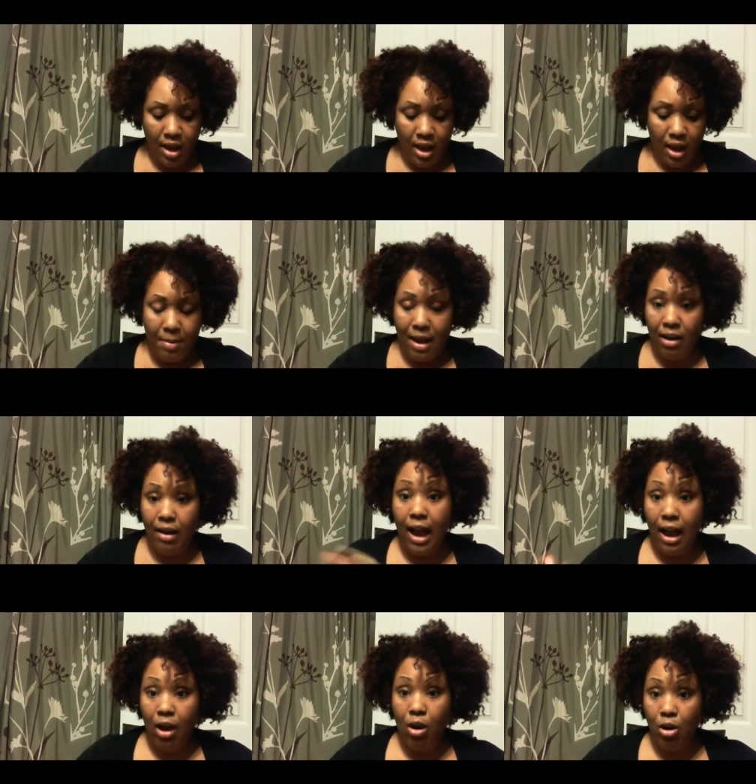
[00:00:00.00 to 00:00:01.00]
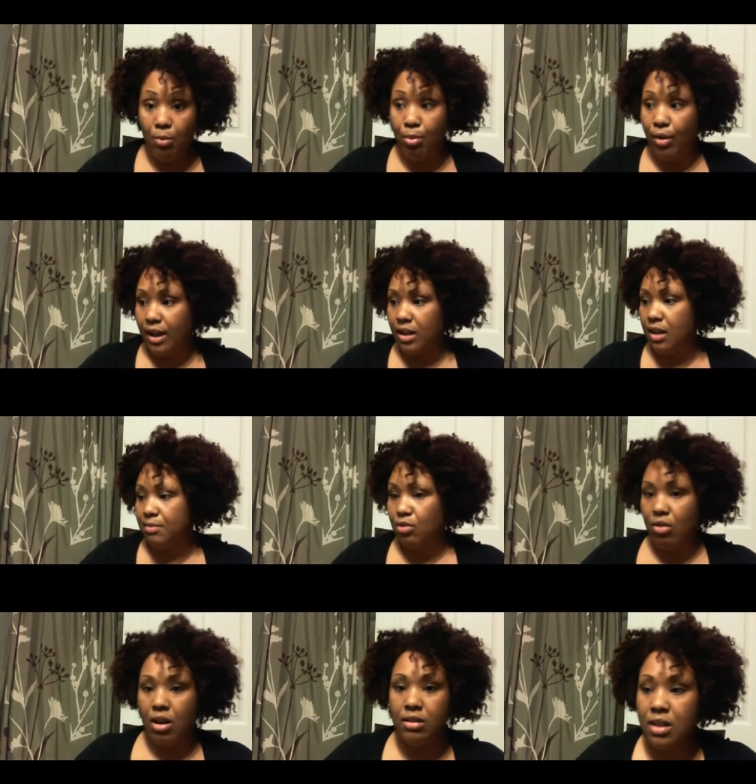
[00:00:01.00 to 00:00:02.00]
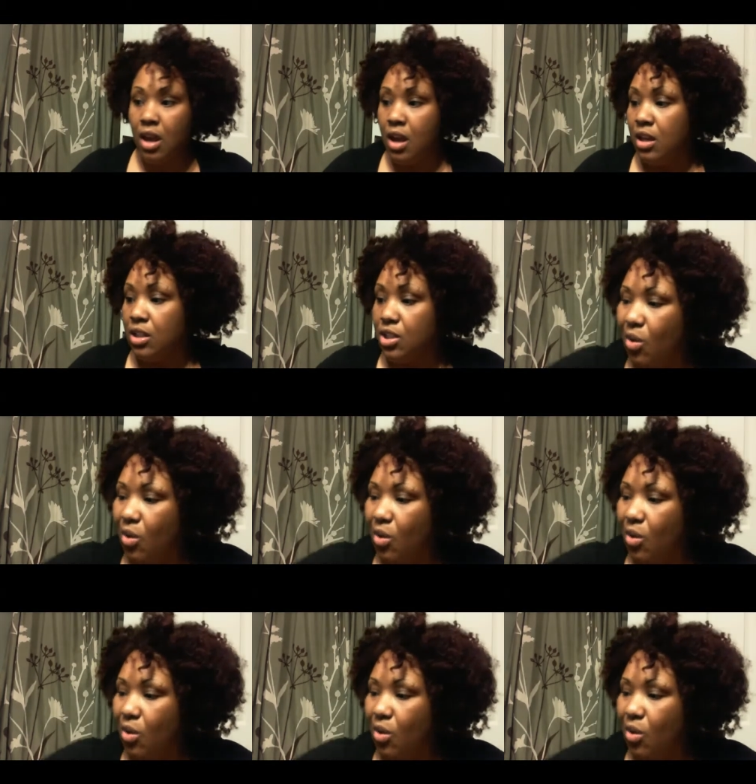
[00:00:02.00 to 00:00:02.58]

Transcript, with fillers: about how her brand comes across. So